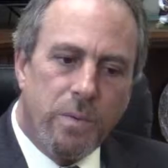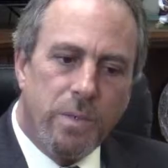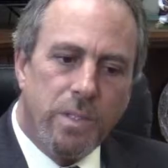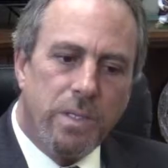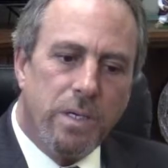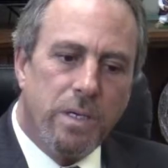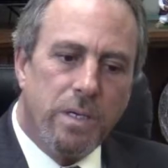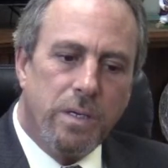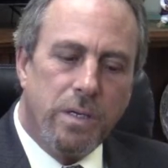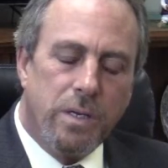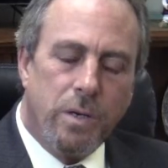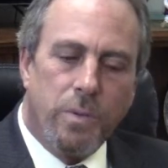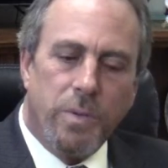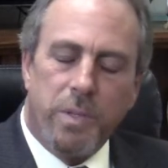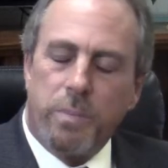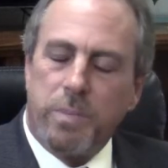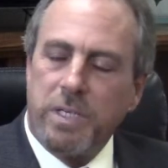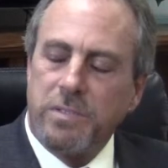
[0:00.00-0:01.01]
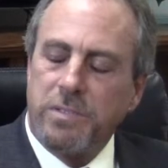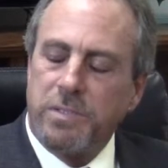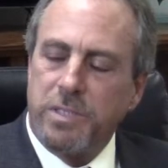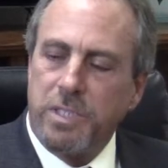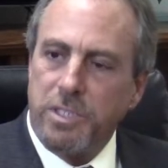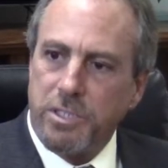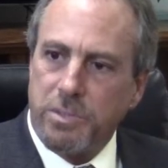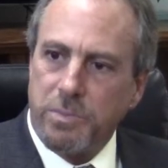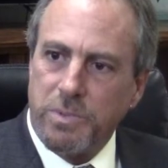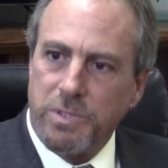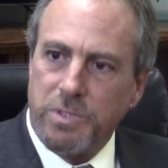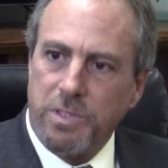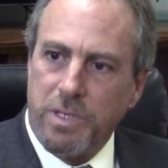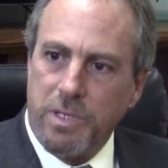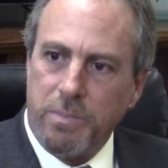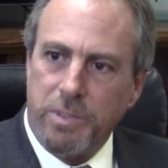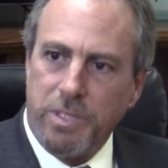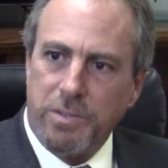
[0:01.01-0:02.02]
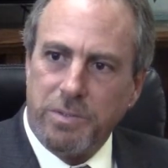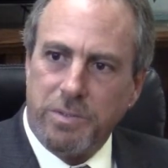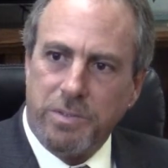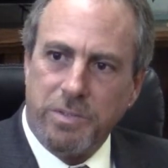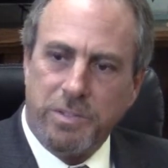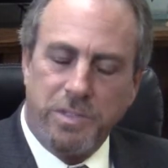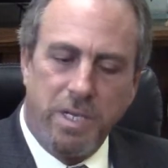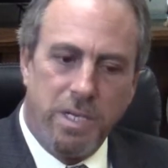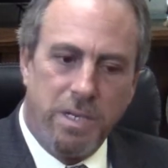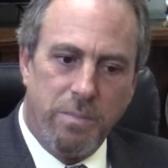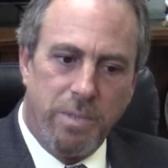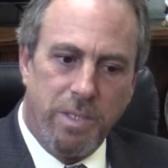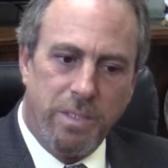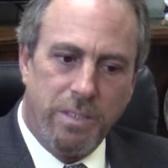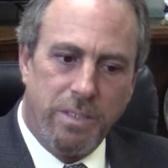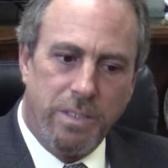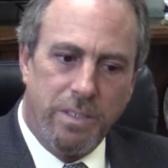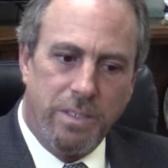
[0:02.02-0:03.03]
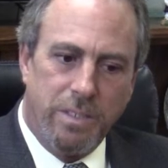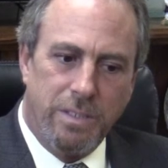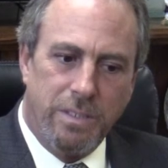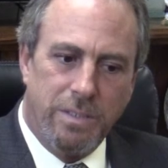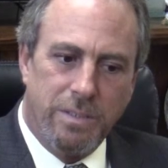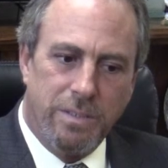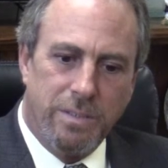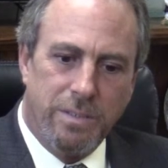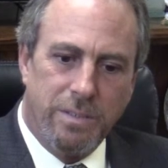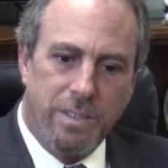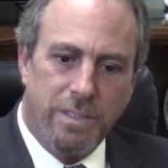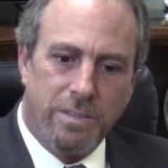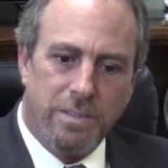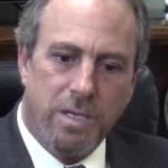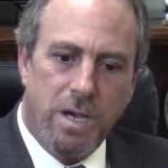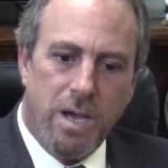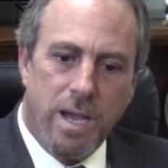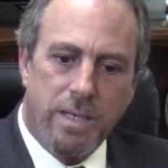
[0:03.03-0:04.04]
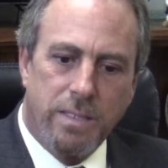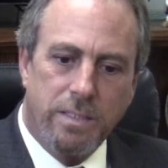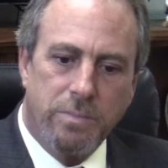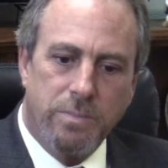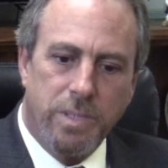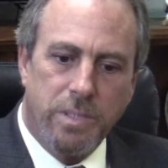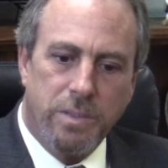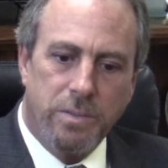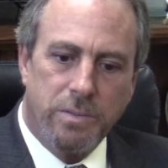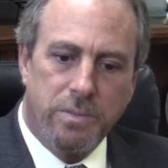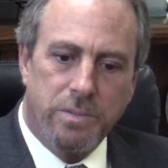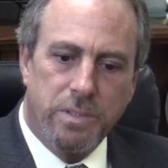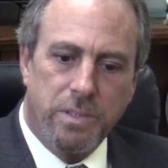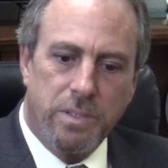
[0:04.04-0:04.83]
When the presentation was done about sustainability, it talked about